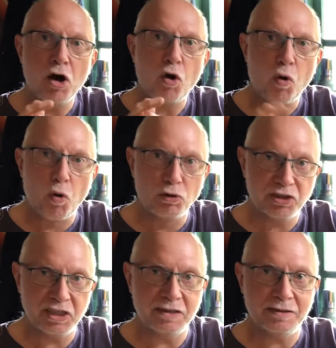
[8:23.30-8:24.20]

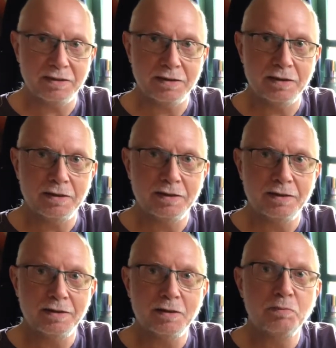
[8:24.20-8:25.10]
horses
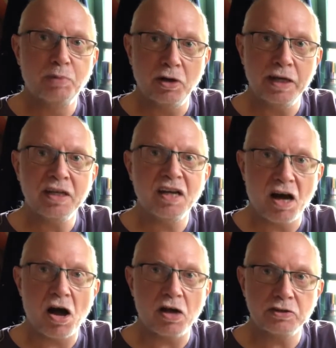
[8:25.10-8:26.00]
pulling
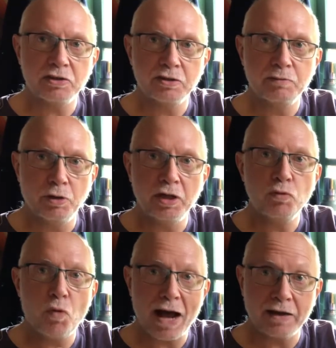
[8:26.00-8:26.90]
carts,
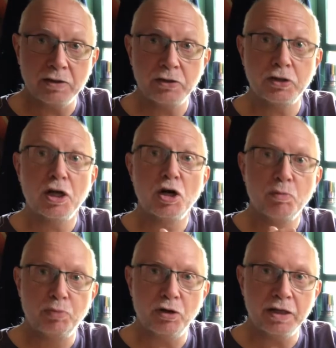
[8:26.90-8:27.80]
pulling wagons,
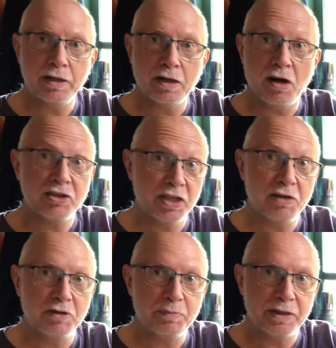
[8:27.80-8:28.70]
pulling
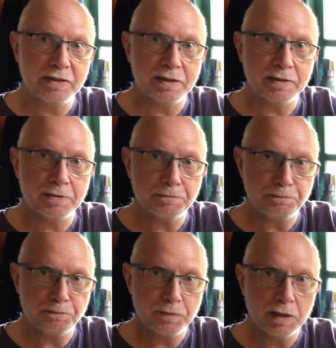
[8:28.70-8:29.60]
artillery pieces.
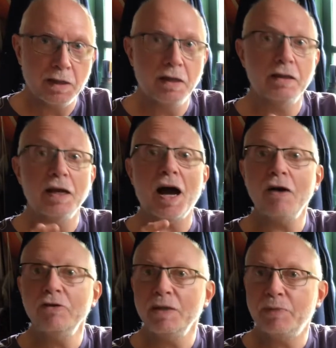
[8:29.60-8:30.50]
The
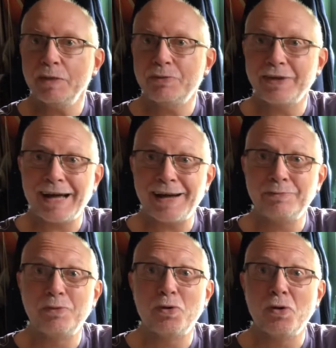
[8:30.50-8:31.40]
only people that had
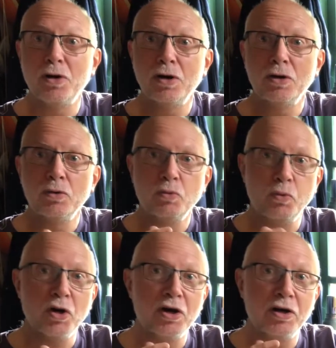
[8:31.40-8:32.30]
more
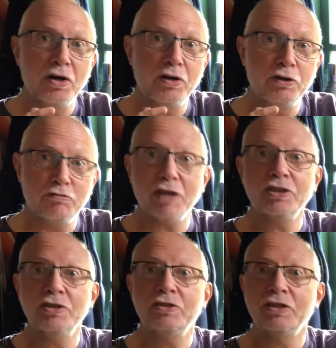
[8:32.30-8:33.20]
were the
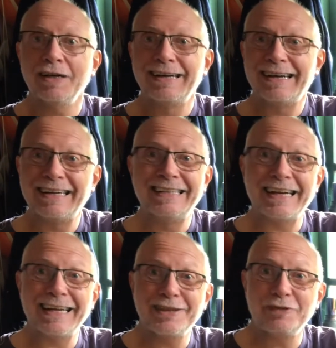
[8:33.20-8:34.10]
Russians, and
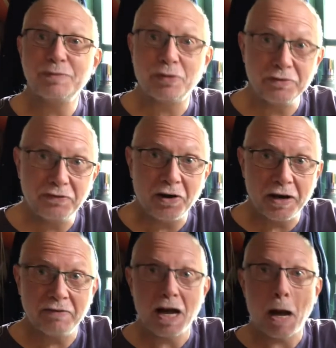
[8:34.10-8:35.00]
they had
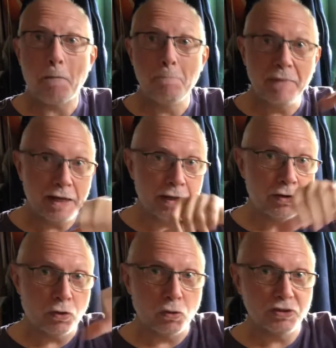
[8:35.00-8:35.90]
3.5 million
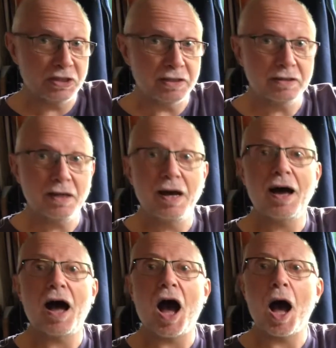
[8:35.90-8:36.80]
horses.
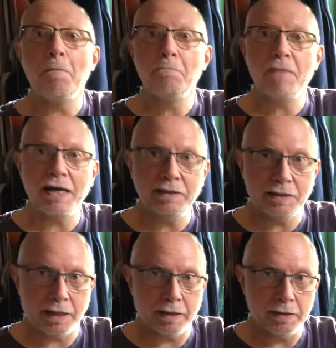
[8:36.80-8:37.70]
Amazing.